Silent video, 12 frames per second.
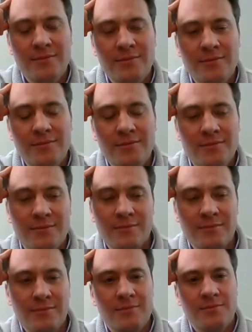
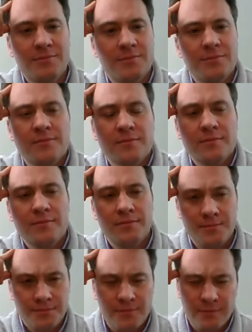
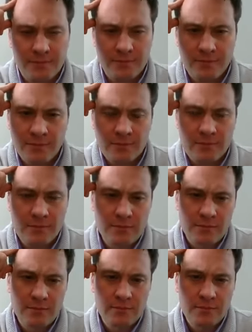
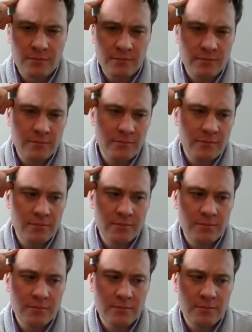
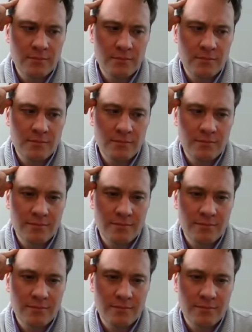The person shown says nothing.